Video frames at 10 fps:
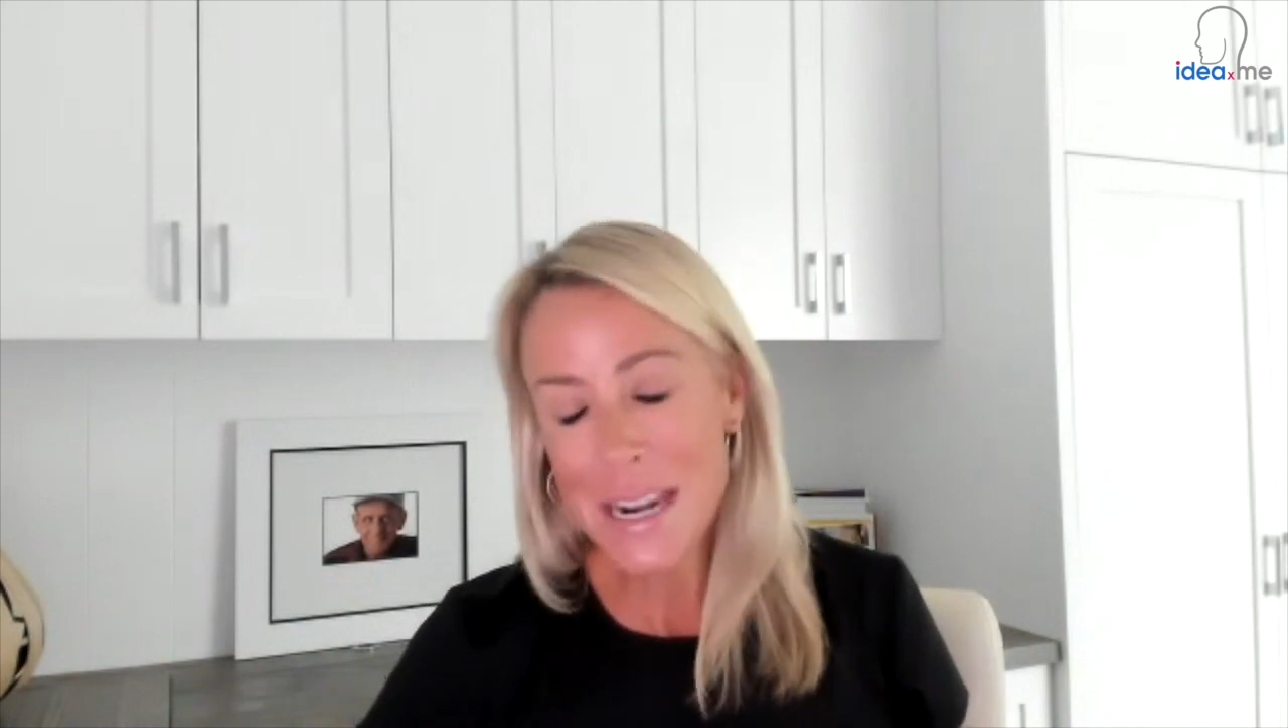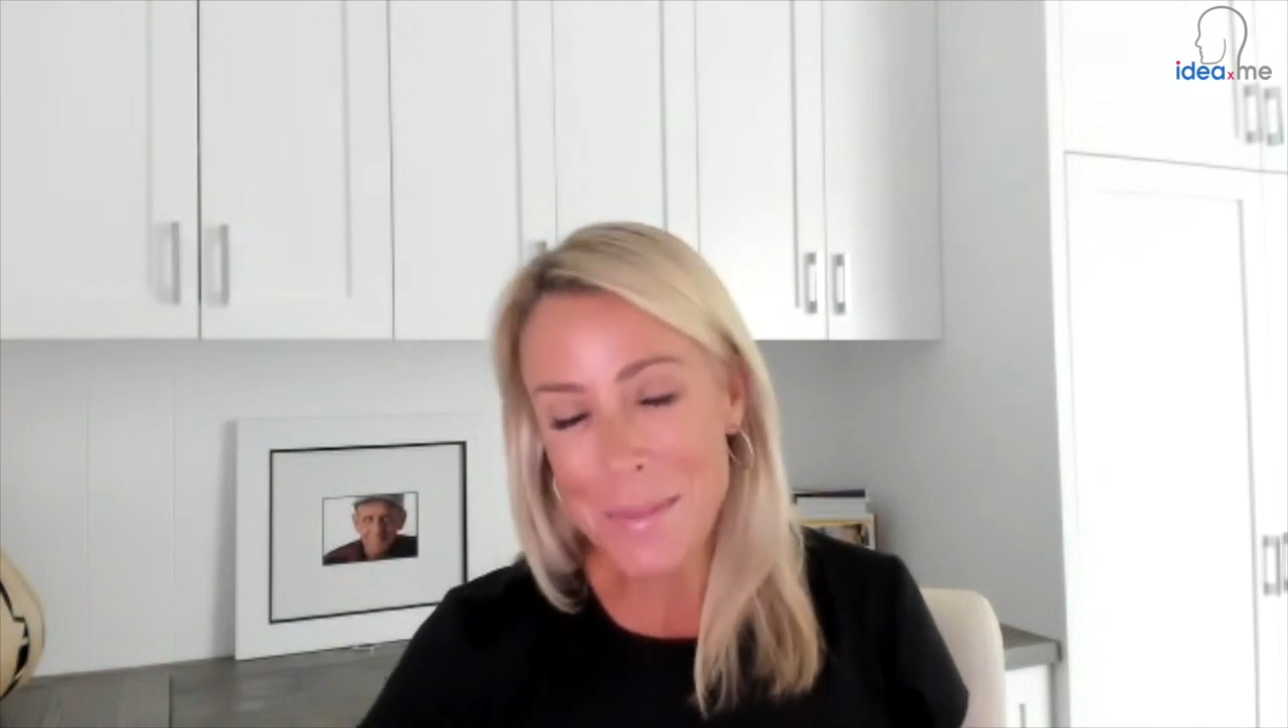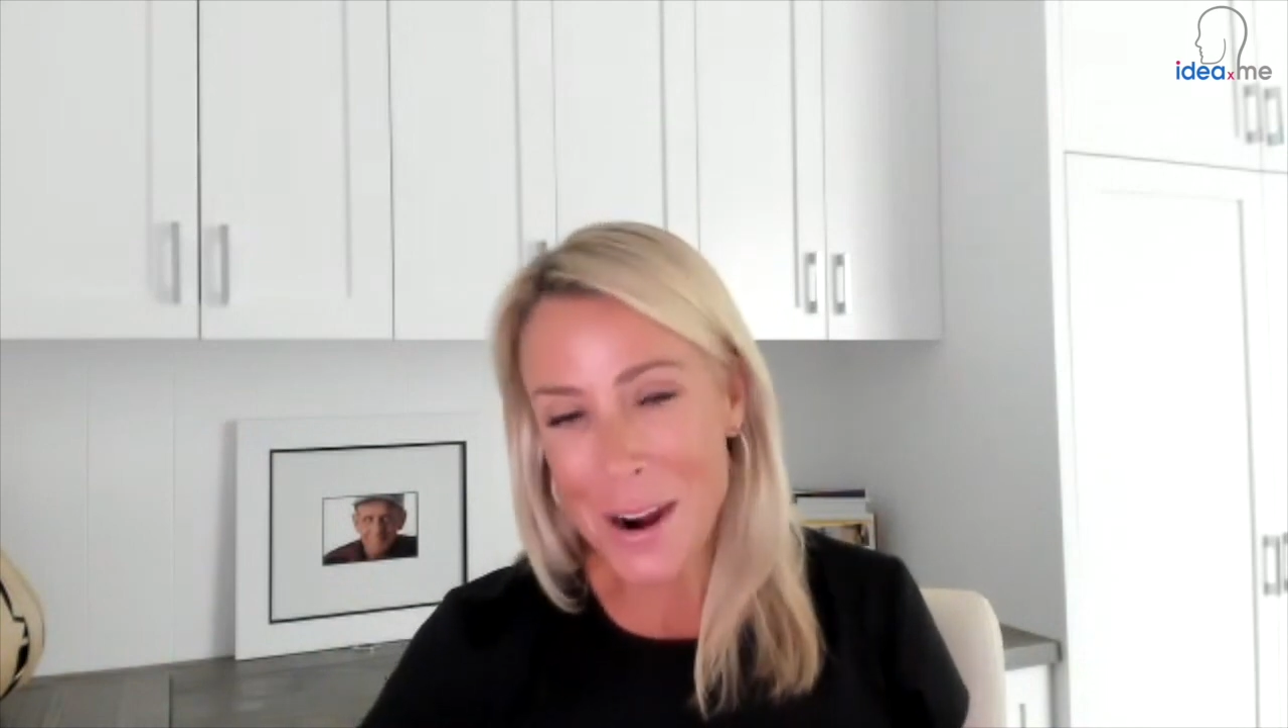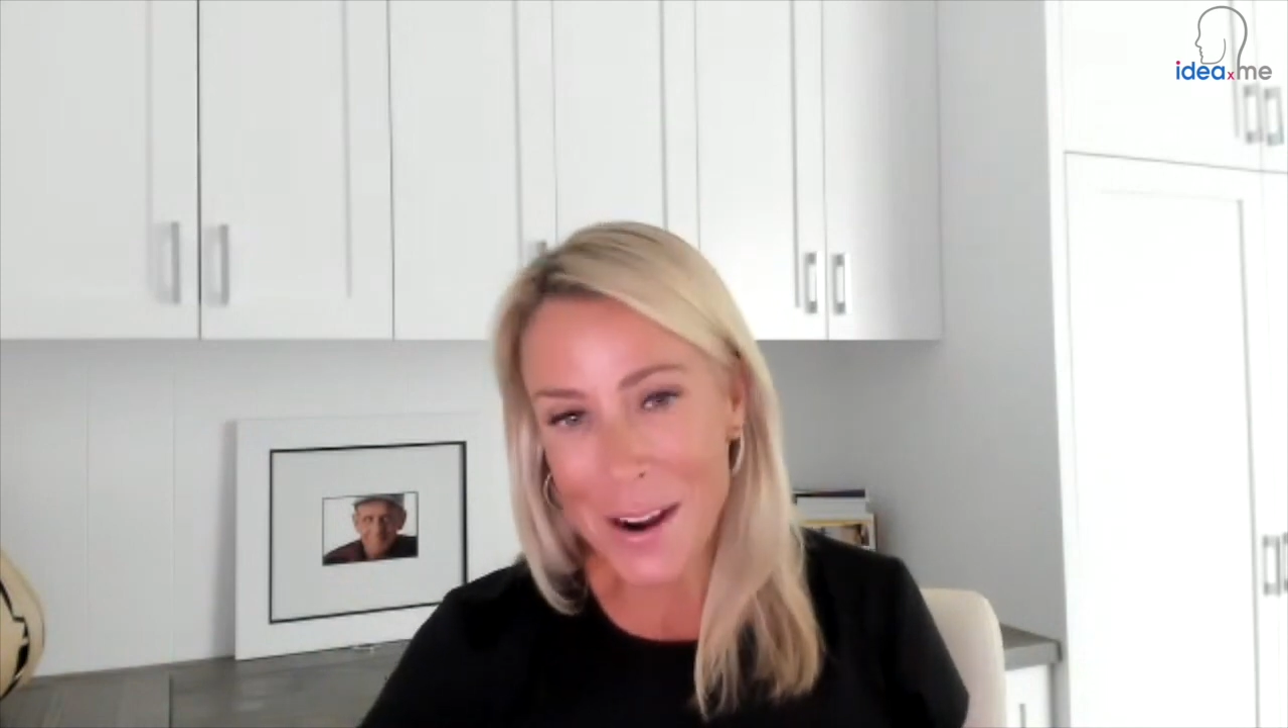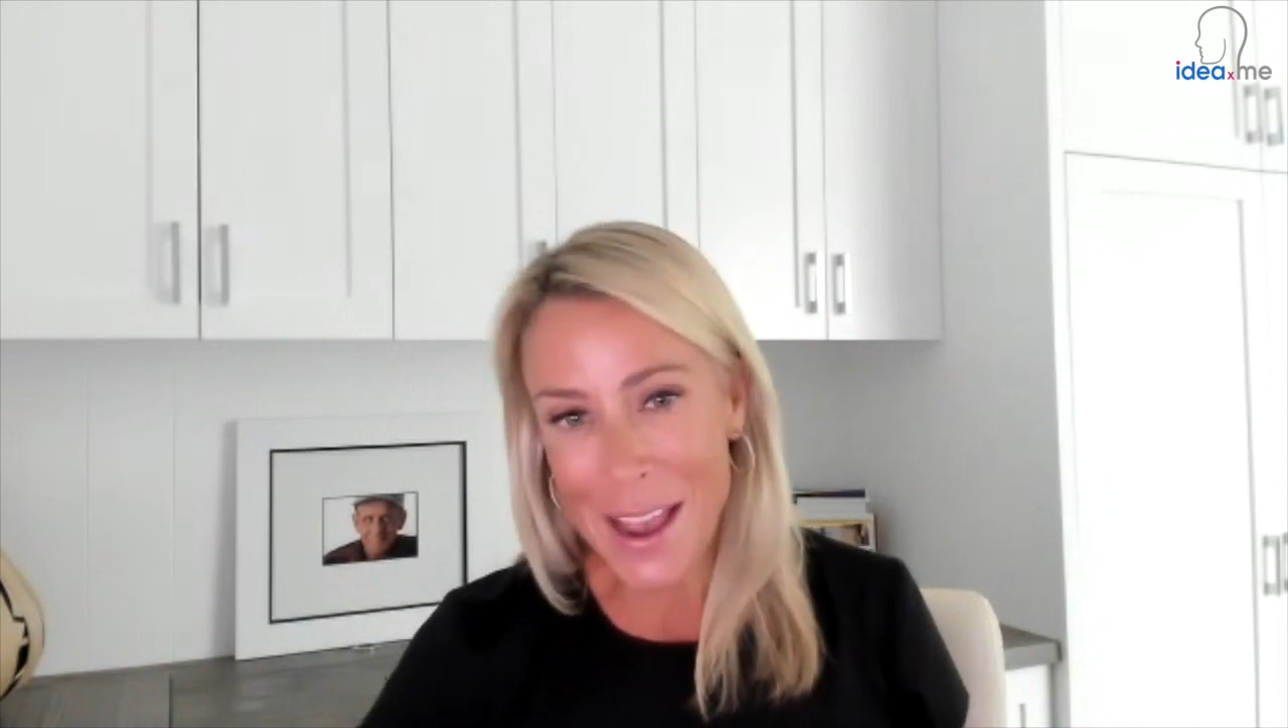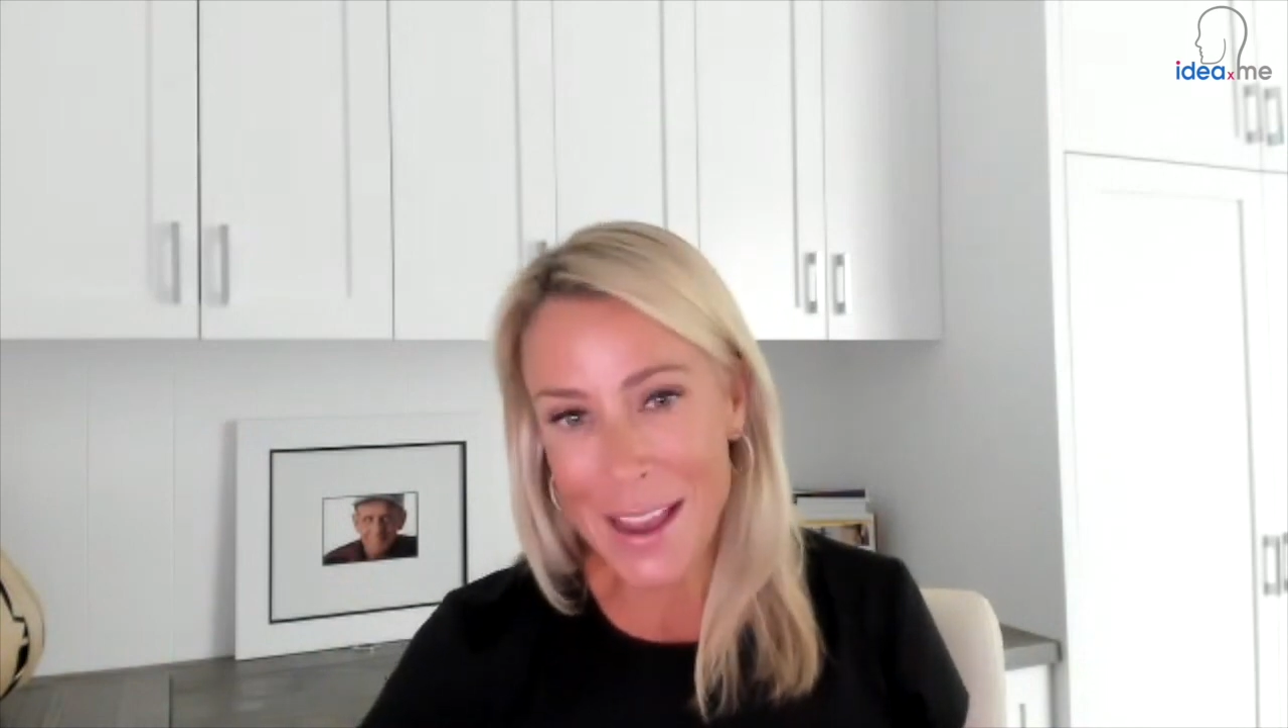in America.